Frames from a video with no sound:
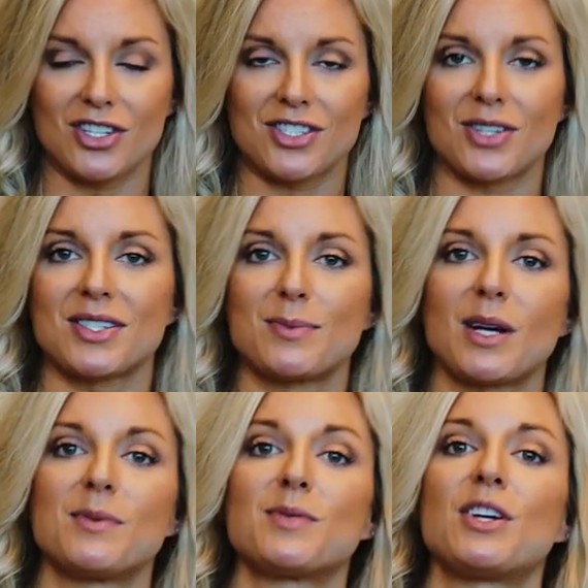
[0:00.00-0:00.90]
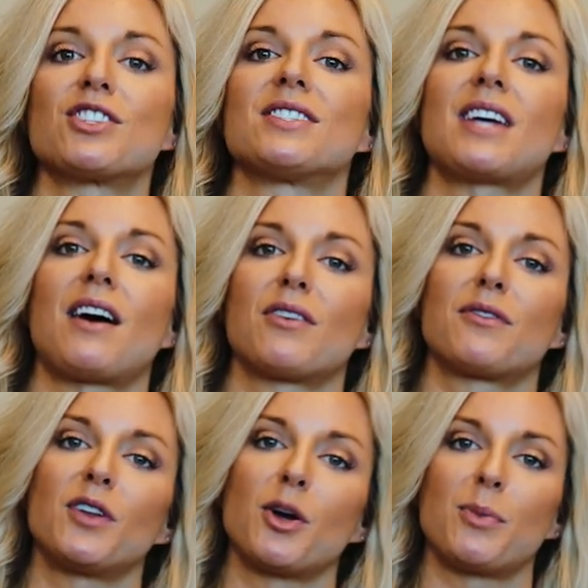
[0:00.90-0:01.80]
So sometimes patients have their
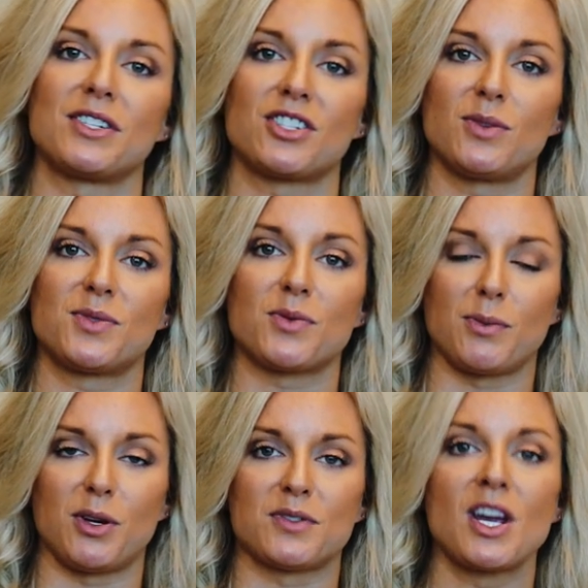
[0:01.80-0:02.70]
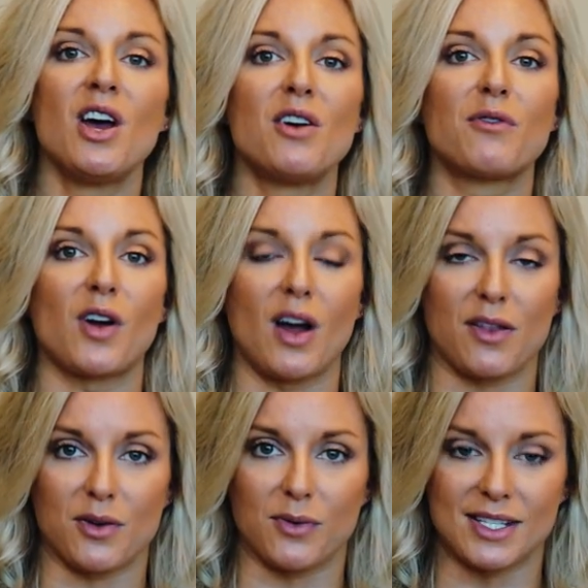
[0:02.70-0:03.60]
fallopian tubes removed for
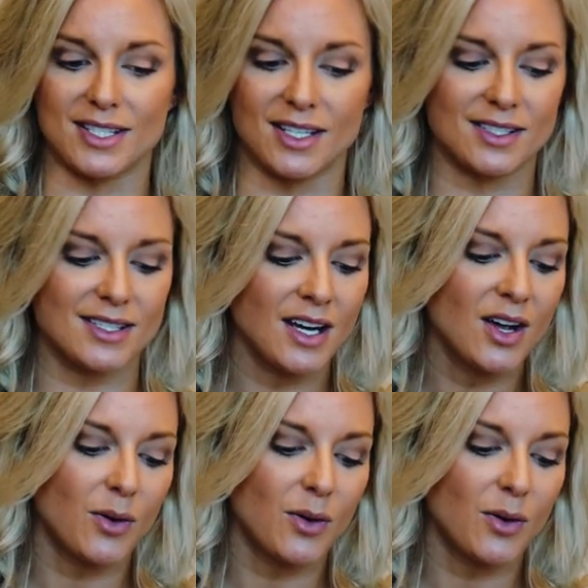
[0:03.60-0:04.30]
other reasons.